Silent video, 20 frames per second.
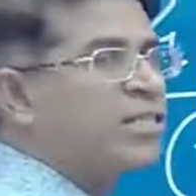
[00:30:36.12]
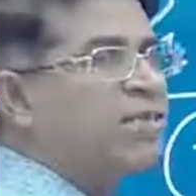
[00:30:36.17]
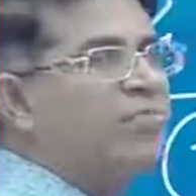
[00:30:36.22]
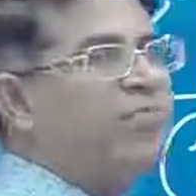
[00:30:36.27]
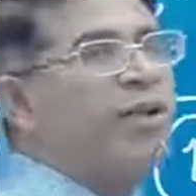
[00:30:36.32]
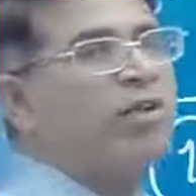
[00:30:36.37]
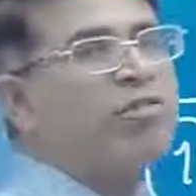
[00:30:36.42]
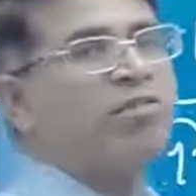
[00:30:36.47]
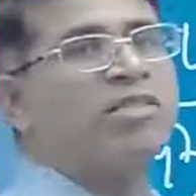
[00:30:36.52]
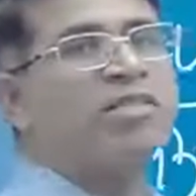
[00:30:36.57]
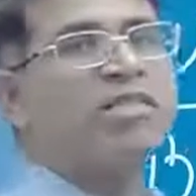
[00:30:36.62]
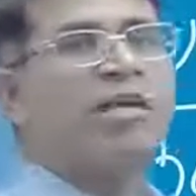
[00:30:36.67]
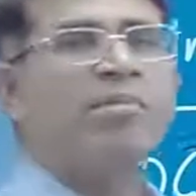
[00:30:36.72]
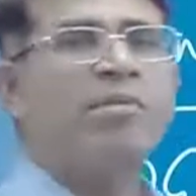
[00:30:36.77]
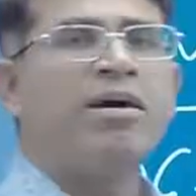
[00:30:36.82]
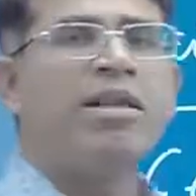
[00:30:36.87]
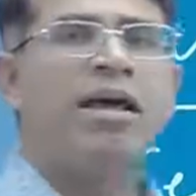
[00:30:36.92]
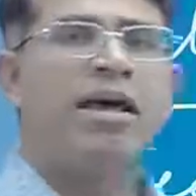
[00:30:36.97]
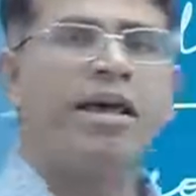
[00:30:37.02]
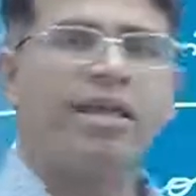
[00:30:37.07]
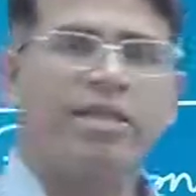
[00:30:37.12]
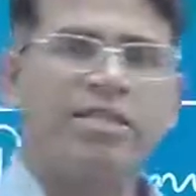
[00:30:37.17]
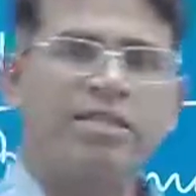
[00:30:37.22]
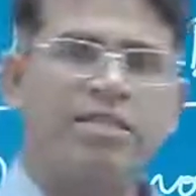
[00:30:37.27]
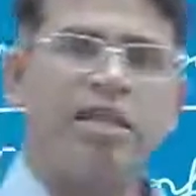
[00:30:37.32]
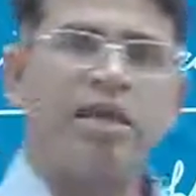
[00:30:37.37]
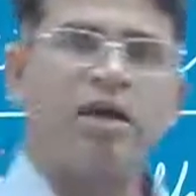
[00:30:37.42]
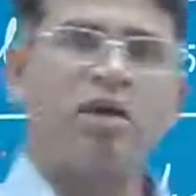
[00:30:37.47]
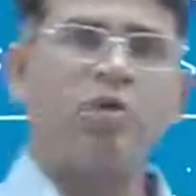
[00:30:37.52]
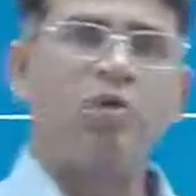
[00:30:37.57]
me to summarize
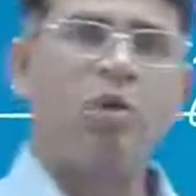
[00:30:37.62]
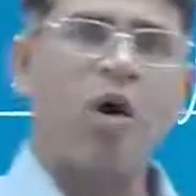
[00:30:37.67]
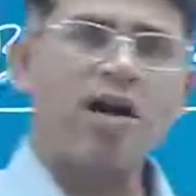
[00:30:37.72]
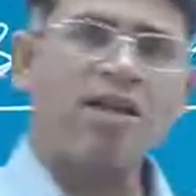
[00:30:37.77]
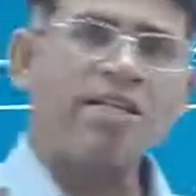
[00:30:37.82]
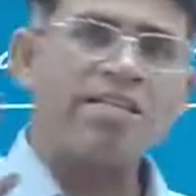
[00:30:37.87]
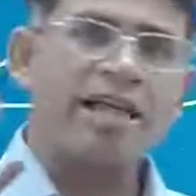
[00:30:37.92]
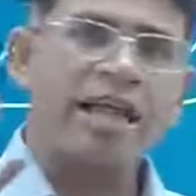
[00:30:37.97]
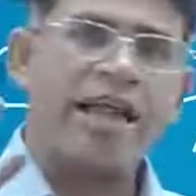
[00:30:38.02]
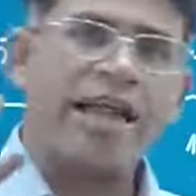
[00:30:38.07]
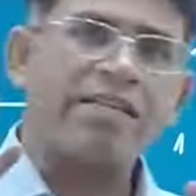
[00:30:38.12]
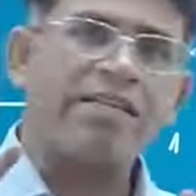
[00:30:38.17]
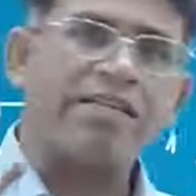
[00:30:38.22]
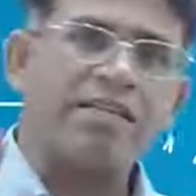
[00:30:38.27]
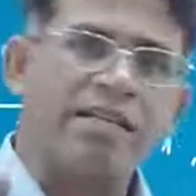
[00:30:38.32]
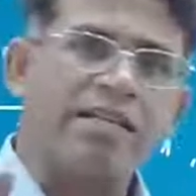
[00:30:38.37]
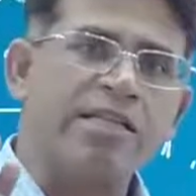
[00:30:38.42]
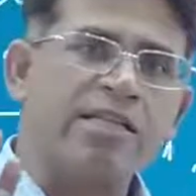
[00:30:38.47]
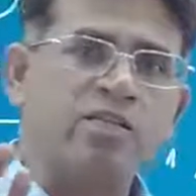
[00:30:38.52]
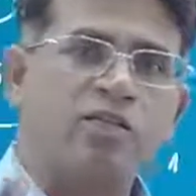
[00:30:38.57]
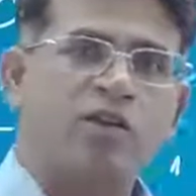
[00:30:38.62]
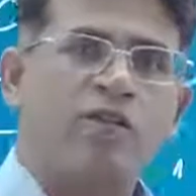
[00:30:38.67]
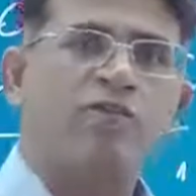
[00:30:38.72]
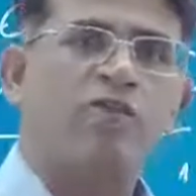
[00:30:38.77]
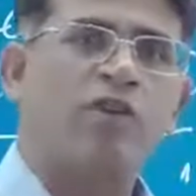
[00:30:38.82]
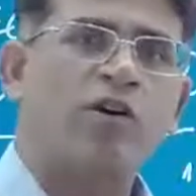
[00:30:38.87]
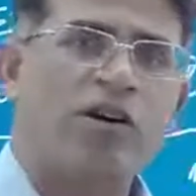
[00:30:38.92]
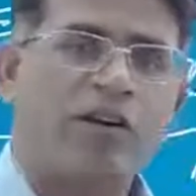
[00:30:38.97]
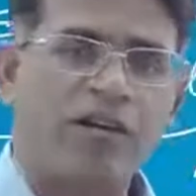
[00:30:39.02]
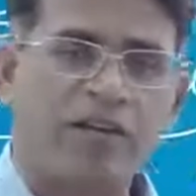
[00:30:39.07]
what is the essence of
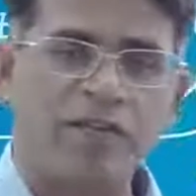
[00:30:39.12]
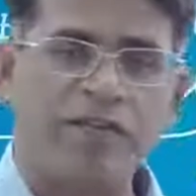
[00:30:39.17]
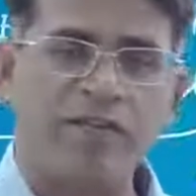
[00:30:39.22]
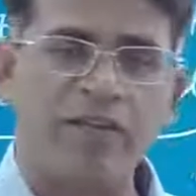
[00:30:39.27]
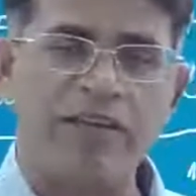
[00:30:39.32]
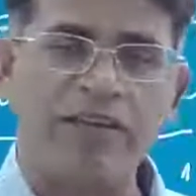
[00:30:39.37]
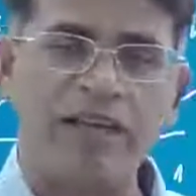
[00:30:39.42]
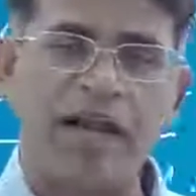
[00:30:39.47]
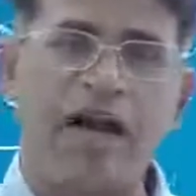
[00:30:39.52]
geography,